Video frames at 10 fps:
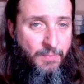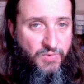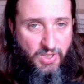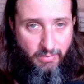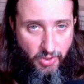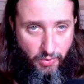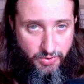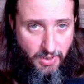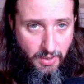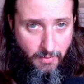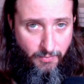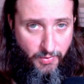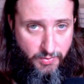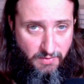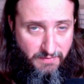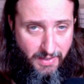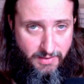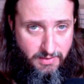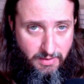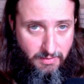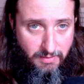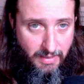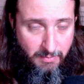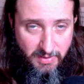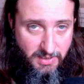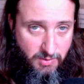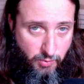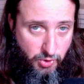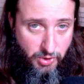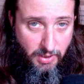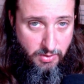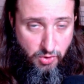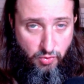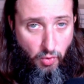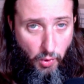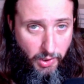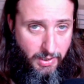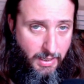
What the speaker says: some of those events, the NPCs would just get destroyed,